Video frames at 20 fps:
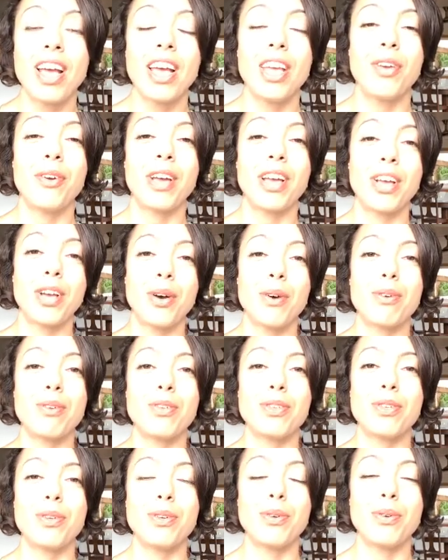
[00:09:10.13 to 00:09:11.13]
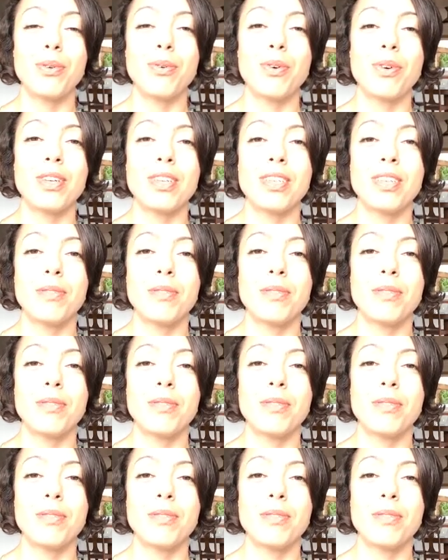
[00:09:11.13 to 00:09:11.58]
you can go to